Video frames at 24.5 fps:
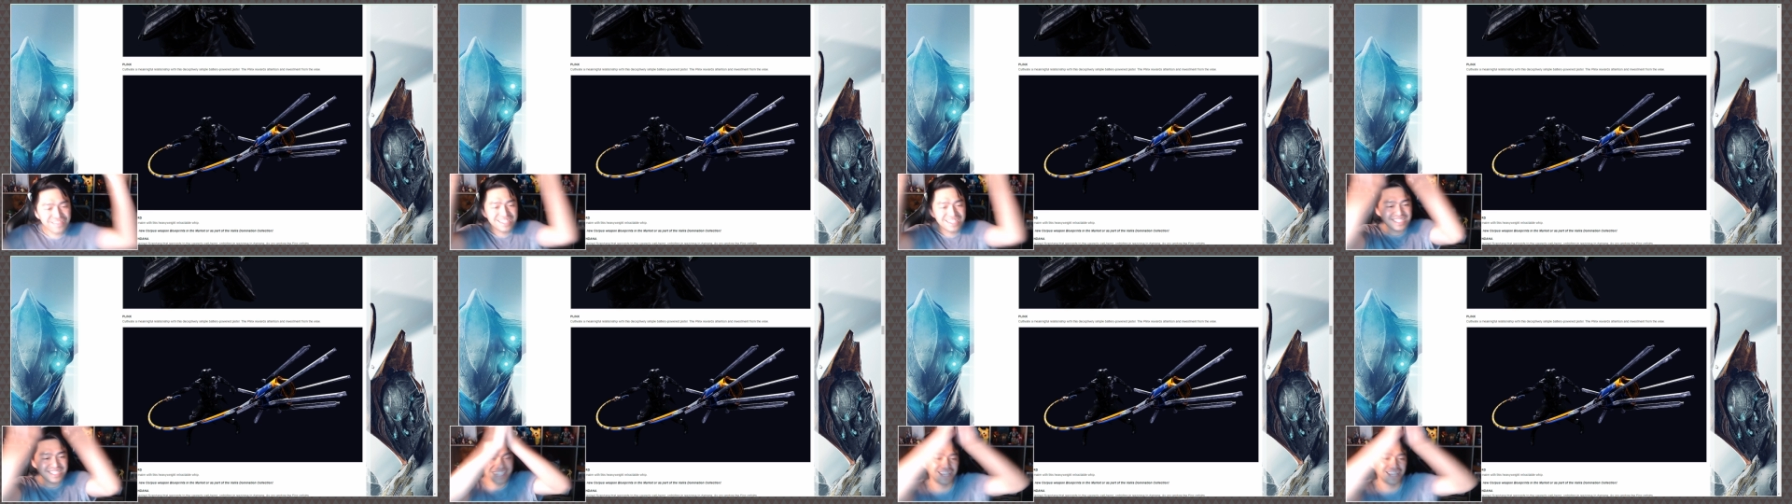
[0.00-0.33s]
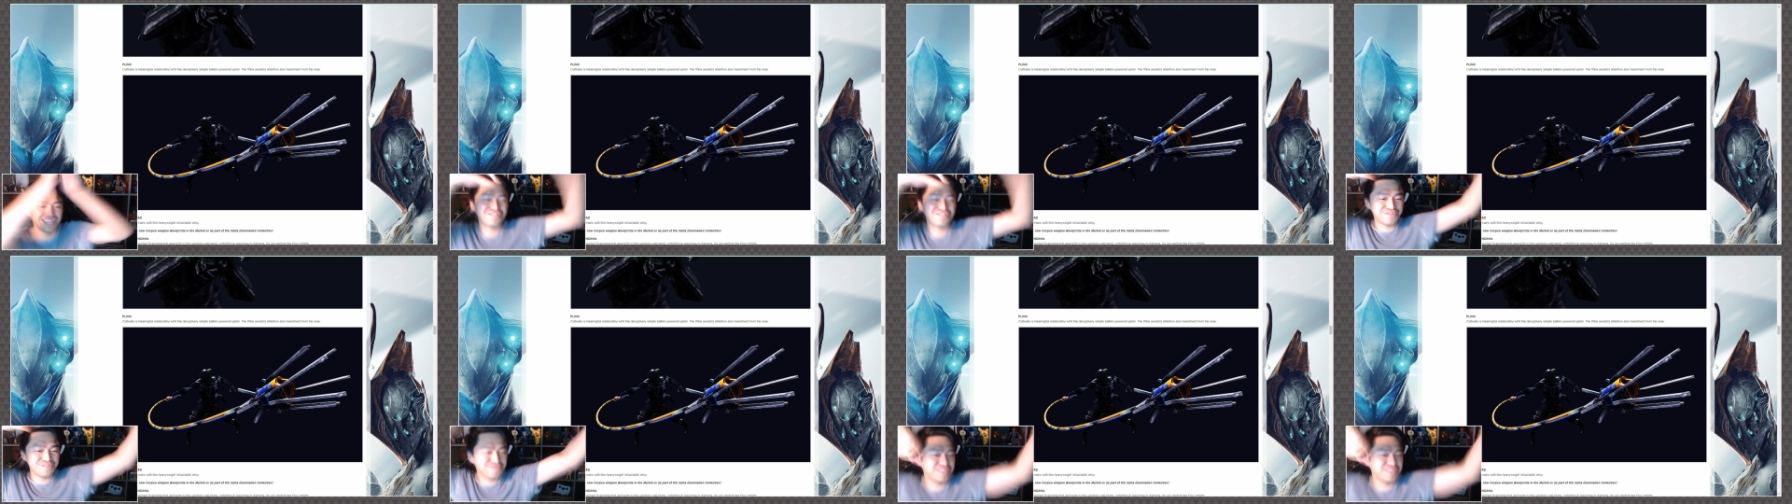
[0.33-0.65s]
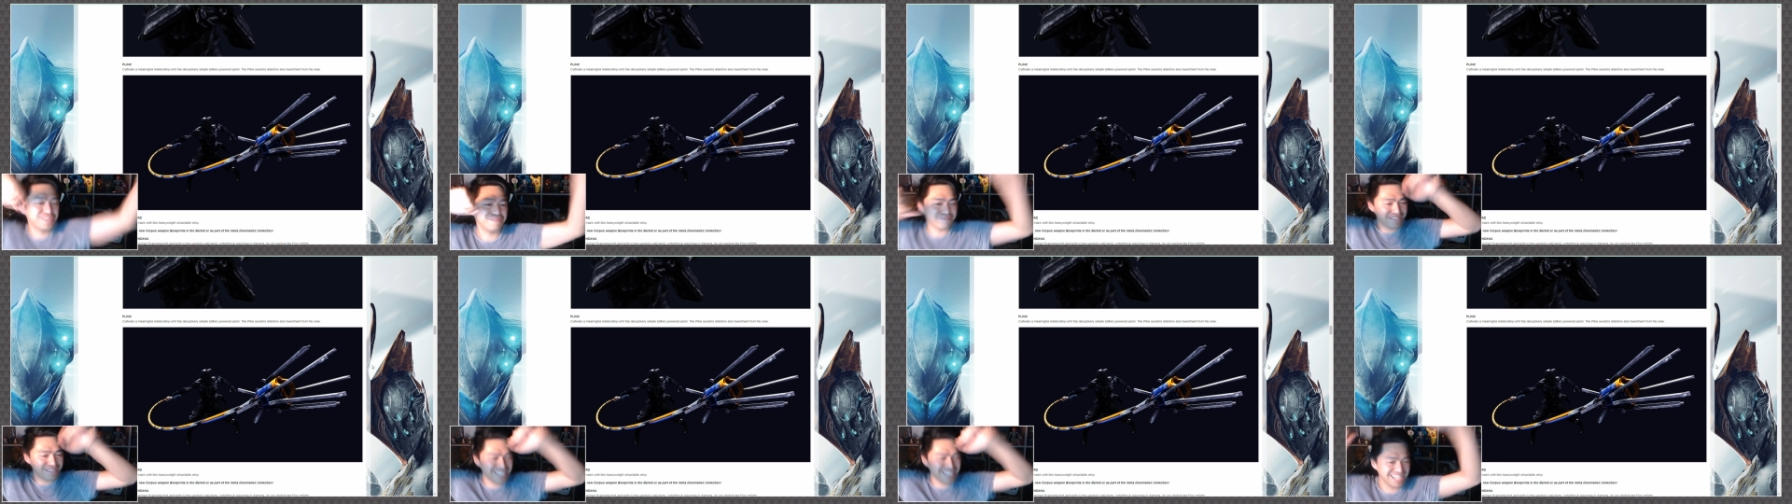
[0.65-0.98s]
another
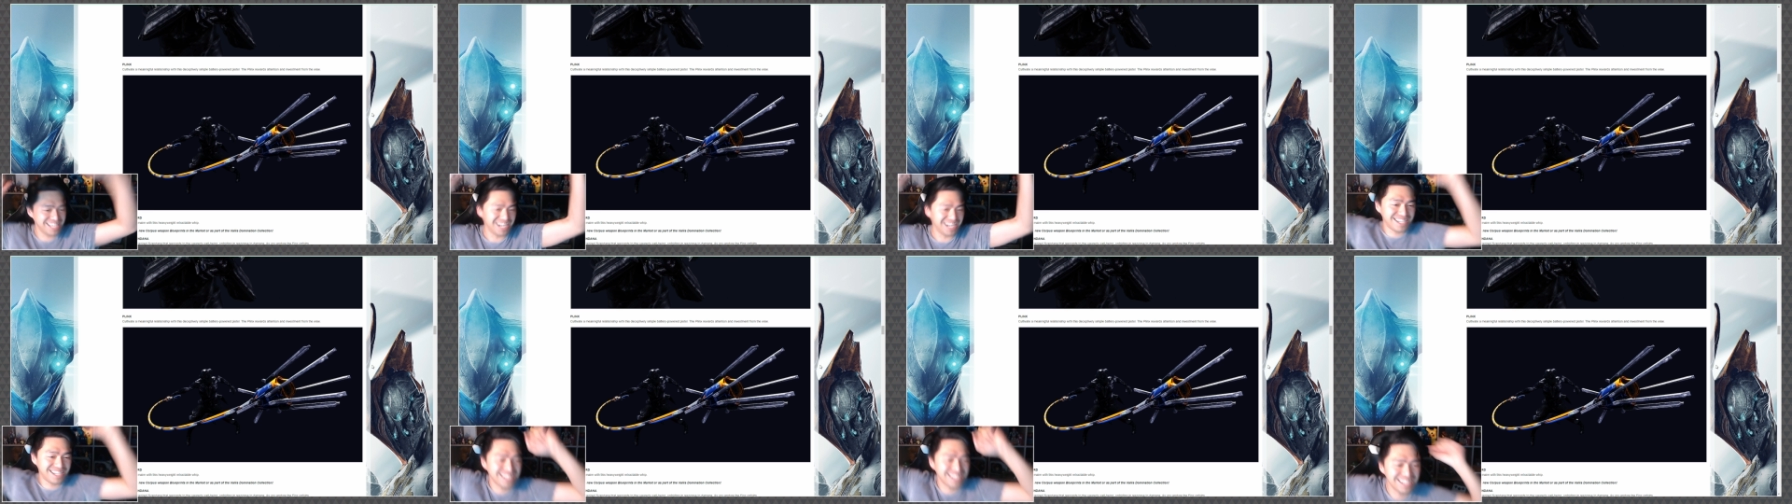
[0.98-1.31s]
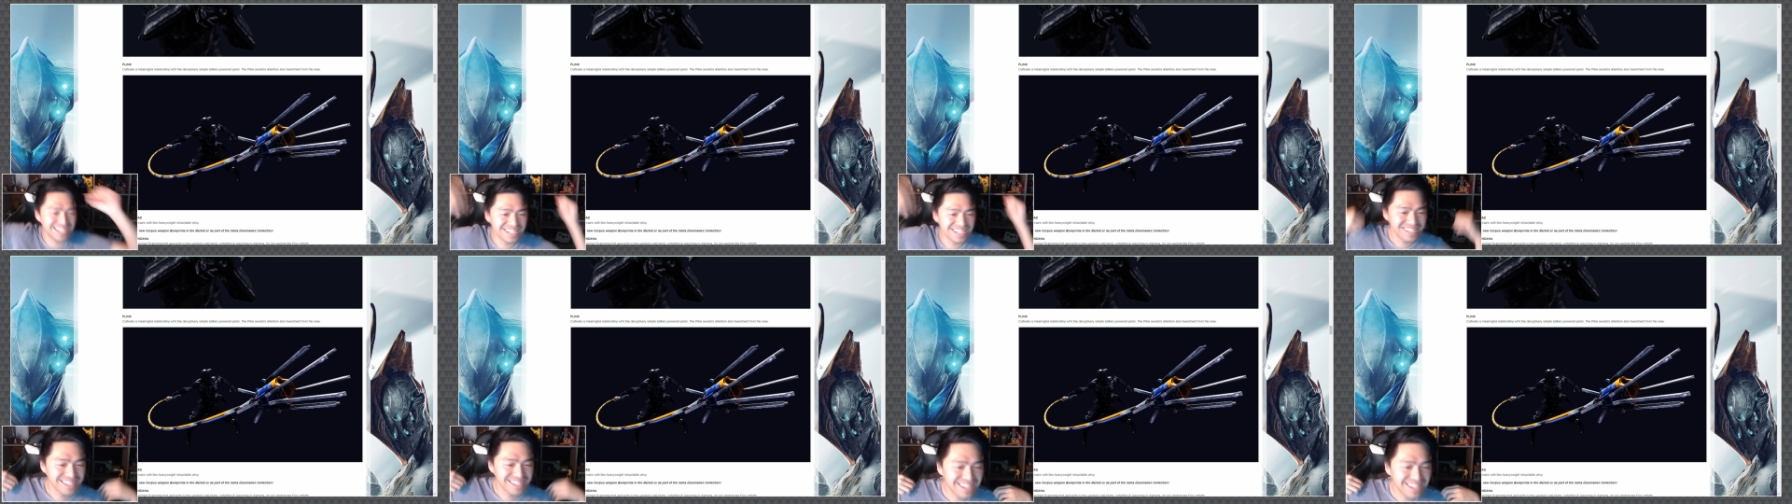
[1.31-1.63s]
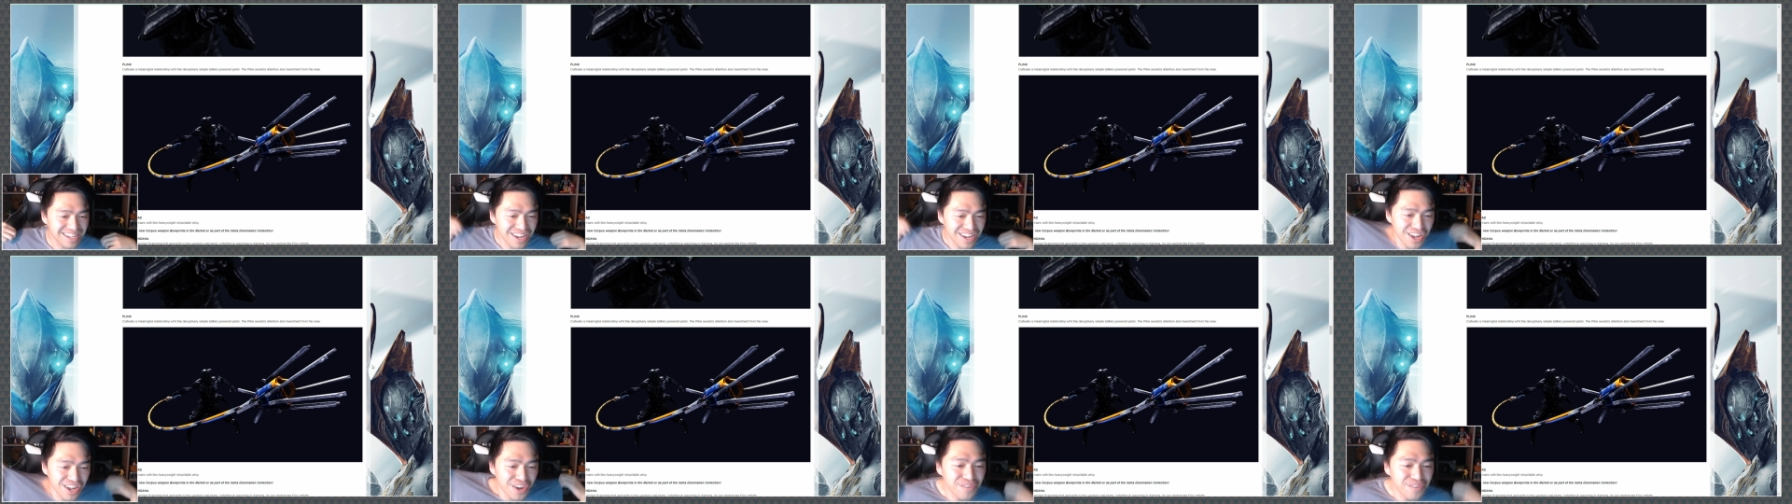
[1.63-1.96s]
whip, y'all.